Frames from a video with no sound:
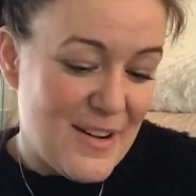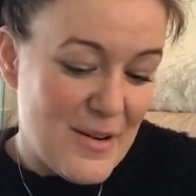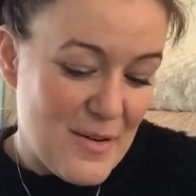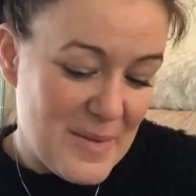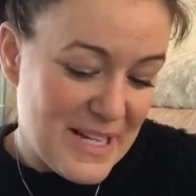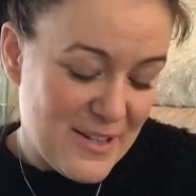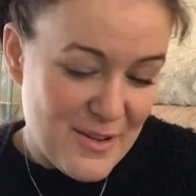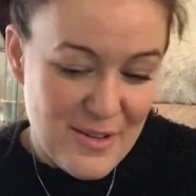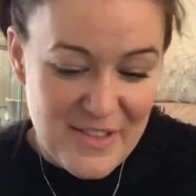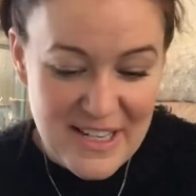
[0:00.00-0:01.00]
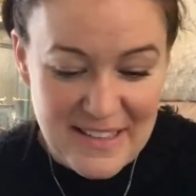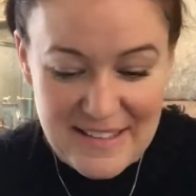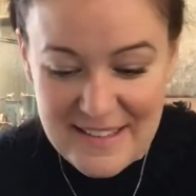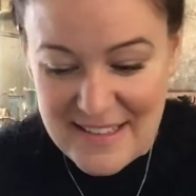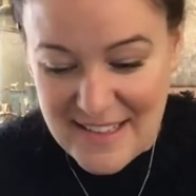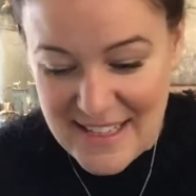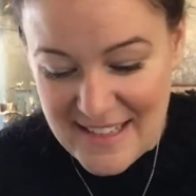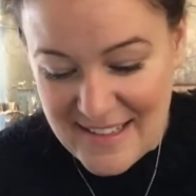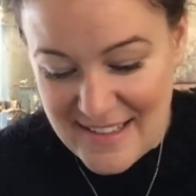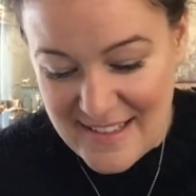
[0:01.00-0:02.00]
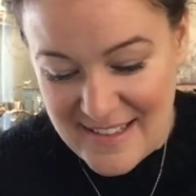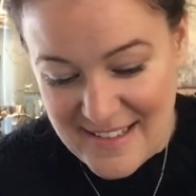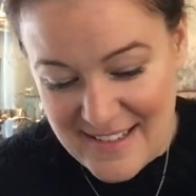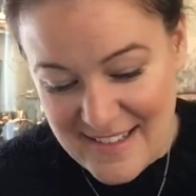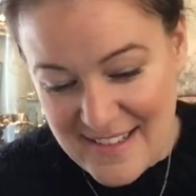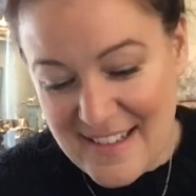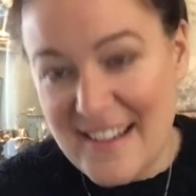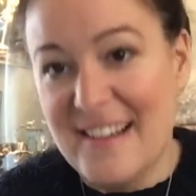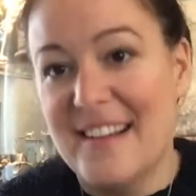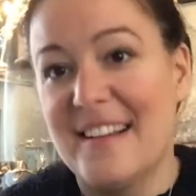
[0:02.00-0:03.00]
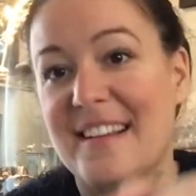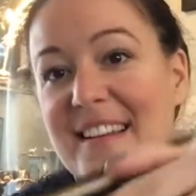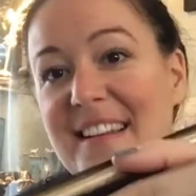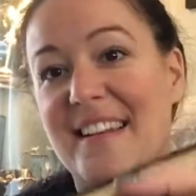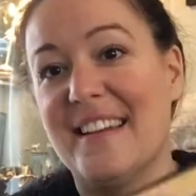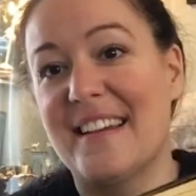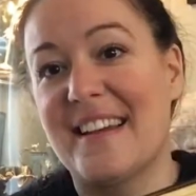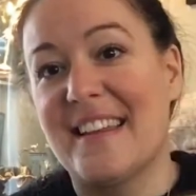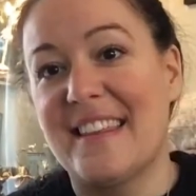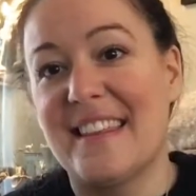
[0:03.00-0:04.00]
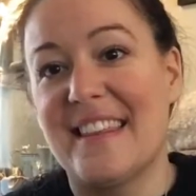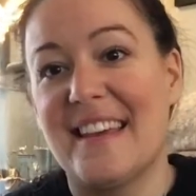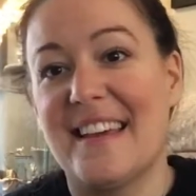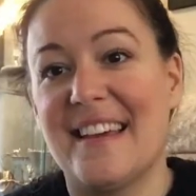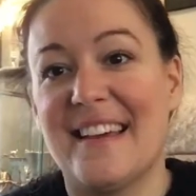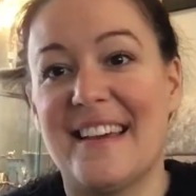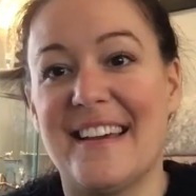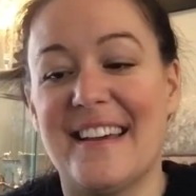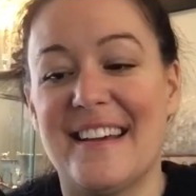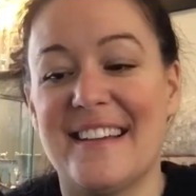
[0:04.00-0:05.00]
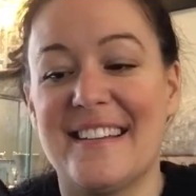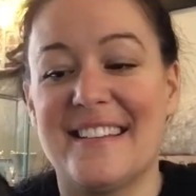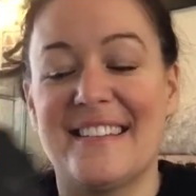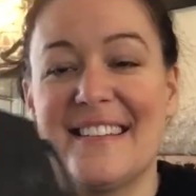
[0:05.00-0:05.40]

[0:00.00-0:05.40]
Oh my God, that is stunning. Look at this.